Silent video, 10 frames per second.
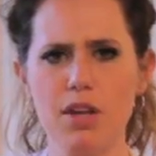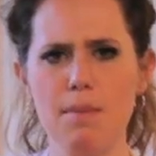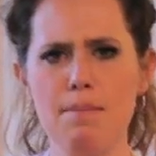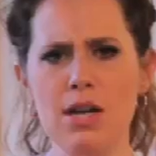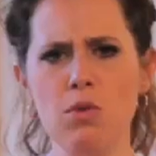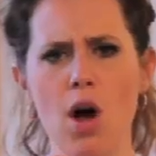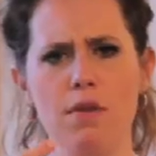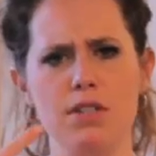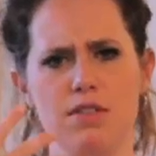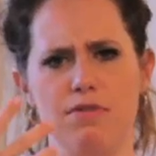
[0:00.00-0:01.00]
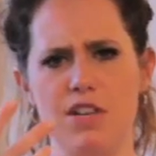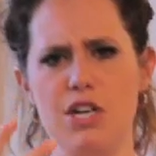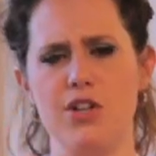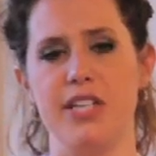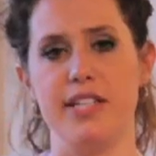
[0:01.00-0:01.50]
men will often
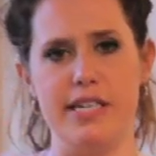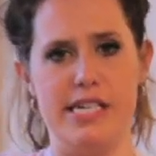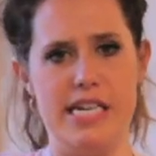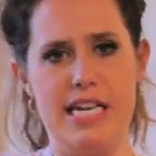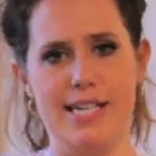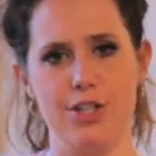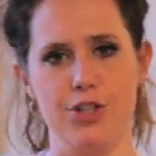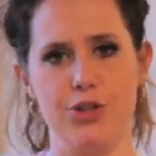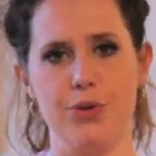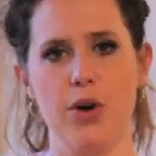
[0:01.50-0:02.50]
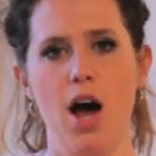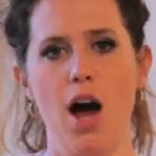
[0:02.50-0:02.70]
feel this need to